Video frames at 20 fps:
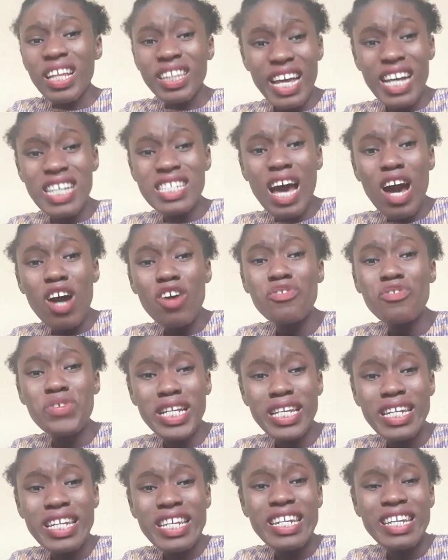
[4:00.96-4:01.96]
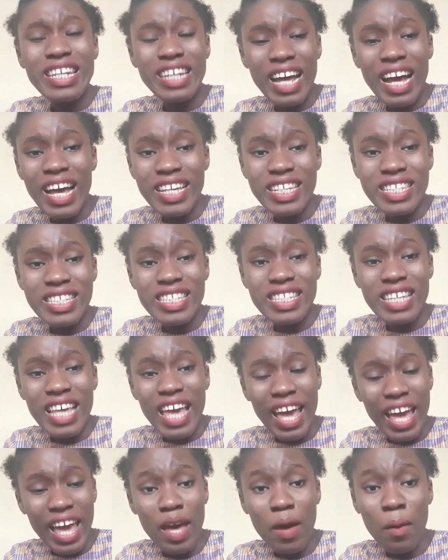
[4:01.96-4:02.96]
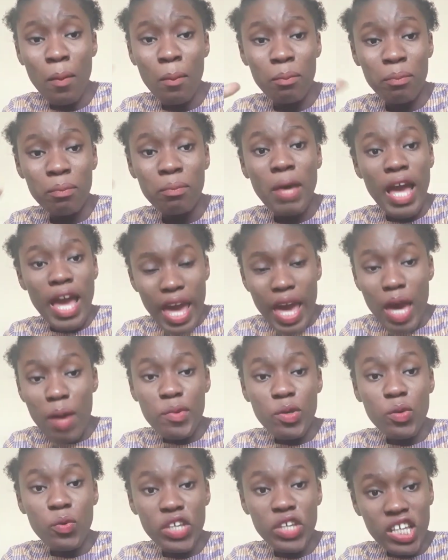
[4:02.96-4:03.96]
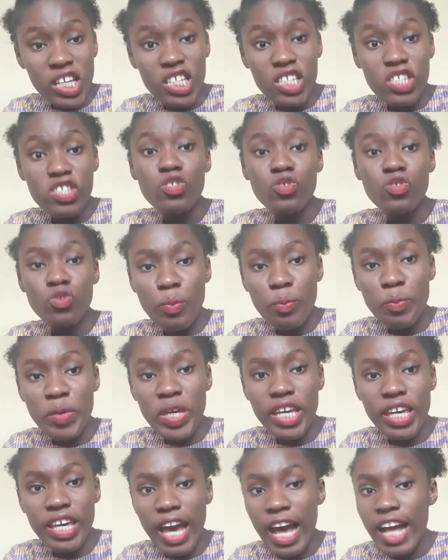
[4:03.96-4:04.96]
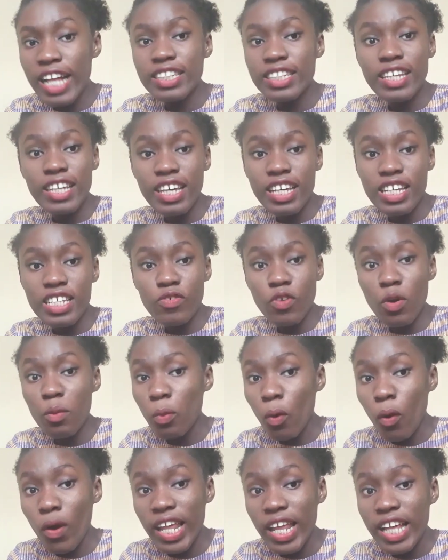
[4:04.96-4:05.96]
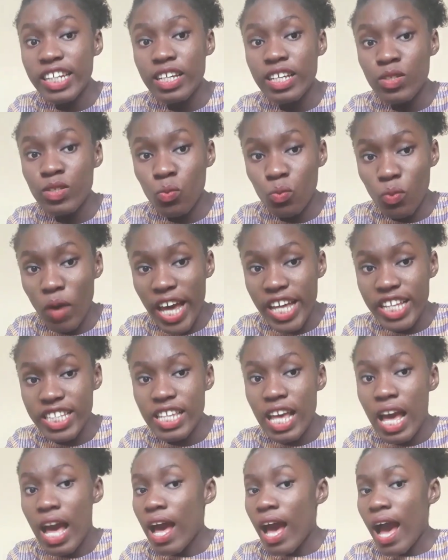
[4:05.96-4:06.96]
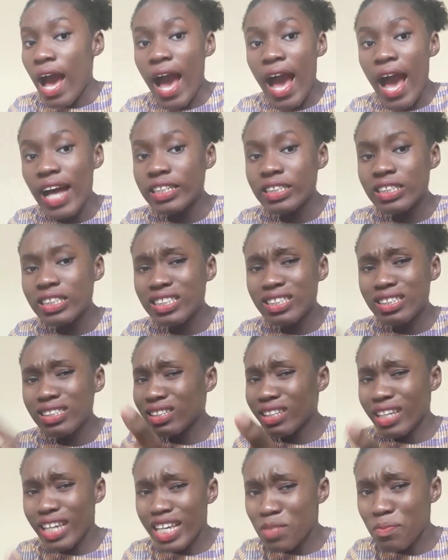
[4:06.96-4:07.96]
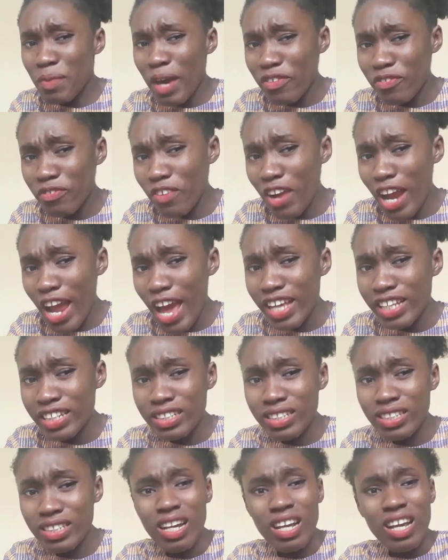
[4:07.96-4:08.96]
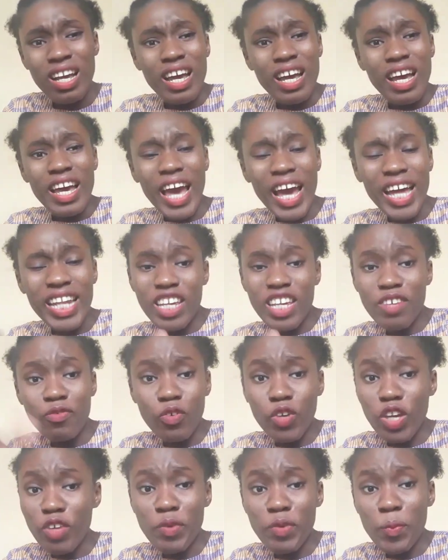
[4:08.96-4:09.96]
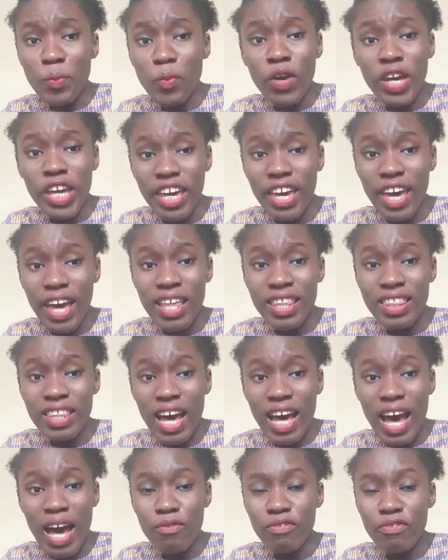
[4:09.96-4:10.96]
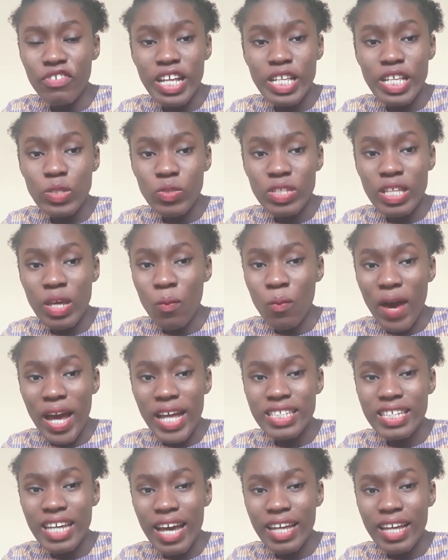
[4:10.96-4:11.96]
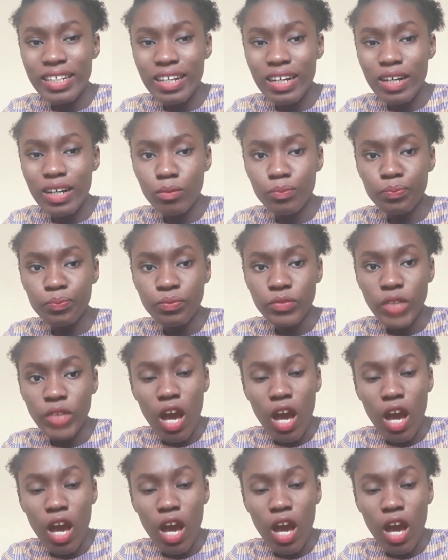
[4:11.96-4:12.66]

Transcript: that's how really nice Emil is to me. And he is from Poland, he's white, and he's my friend. And if people hear that I'm friends with a white guy now,